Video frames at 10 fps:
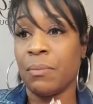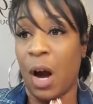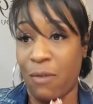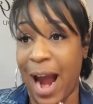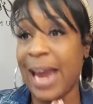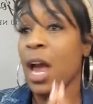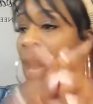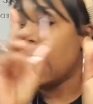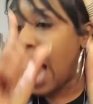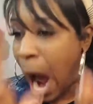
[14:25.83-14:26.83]
All right.
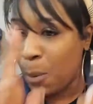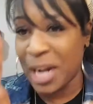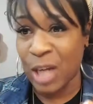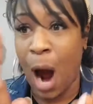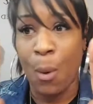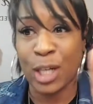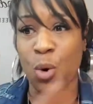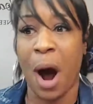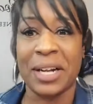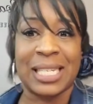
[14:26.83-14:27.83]
I want
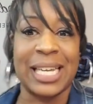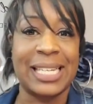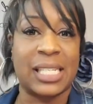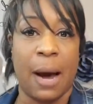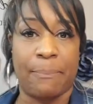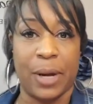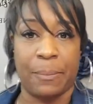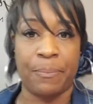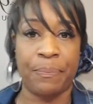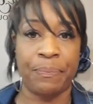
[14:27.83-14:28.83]
you all to see something.
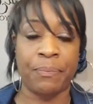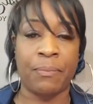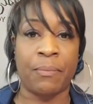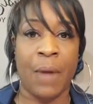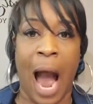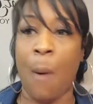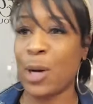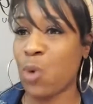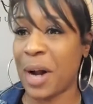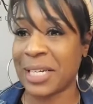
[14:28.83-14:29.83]
I
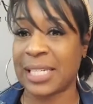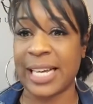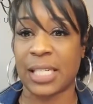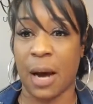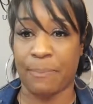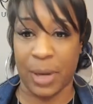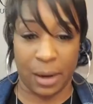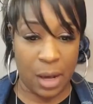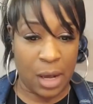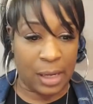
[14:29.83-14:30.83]
want you all to see something.
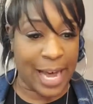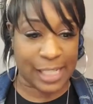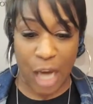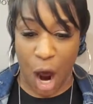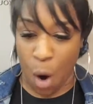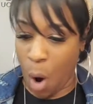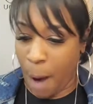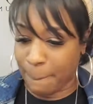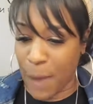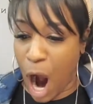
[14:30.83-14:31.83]
Let's go.
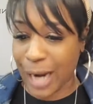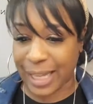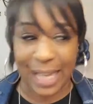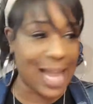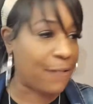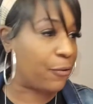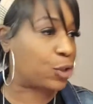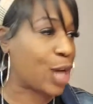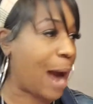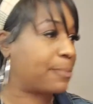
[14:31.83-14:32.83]
Mark the 11th
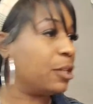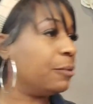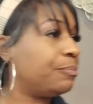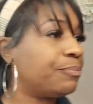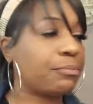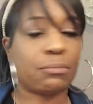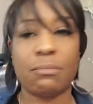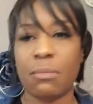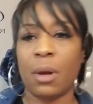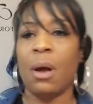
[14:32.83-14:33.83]
chapter.
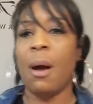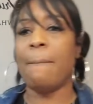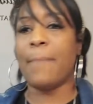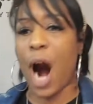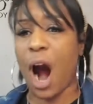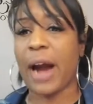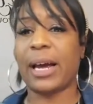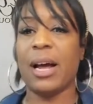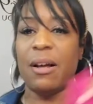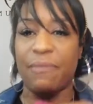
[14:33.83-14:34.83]

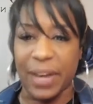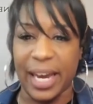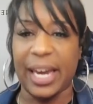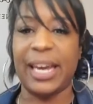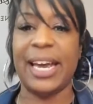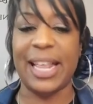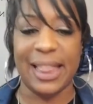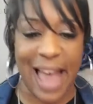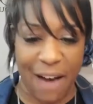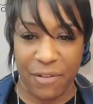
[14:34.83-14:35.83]
Mark the
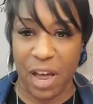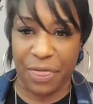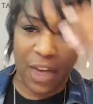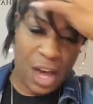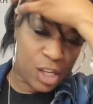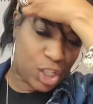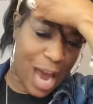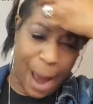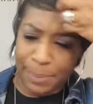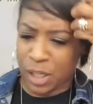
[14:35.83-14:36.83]
11th
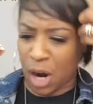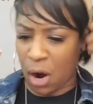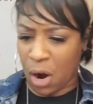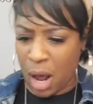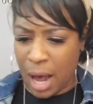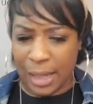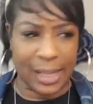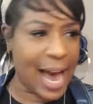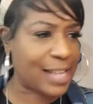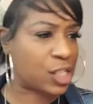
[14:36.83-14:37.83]
chapter.
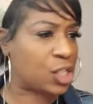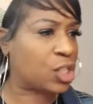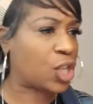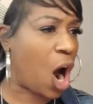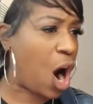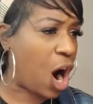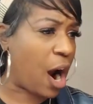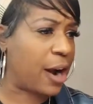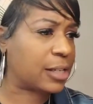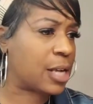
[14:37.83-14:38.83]
Let's
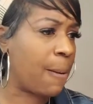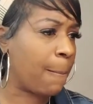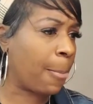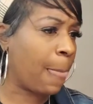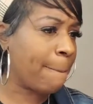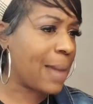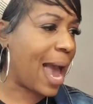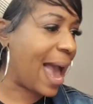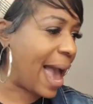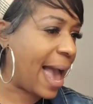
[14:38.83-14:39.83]
start
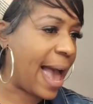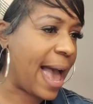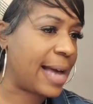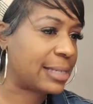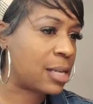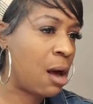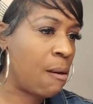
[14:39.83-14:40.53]
at